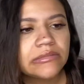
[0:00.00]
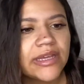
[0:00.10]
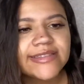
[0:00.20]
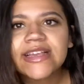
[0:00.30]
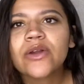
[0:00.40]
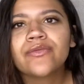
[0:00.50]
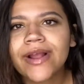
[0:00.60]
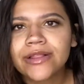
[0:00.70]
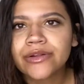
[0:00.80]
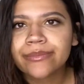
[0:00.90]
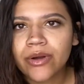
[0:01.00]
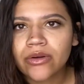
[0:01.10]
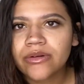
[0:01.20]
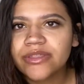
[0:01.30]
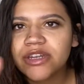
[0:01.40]
it's like a regular
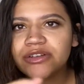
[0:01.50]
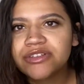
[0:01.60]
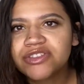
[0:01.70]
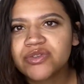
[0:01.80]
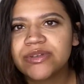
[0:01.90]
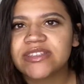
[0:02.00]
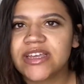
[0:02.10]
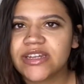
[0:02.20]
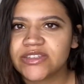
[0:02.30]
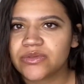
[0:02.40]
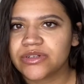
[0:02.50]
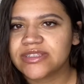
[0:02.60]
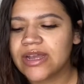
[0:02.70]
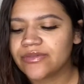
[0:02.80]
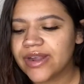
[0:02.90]
bottle, and then you just squeeze it and it squirts
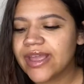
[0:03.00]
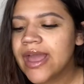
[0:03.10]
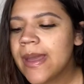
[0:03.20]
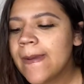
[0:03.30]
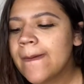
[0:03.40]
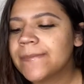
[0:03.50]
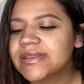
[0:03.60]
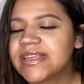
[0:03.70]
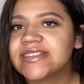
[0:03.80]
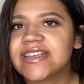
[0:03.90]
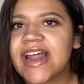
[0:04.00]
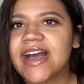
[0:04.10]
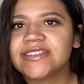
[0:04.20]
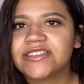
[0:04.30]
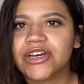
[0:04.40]
out, right? But this, it
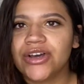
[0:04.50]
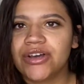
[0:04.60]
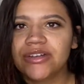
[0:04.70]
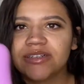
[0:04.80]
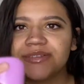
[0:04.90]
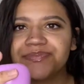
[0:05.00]
has the hook,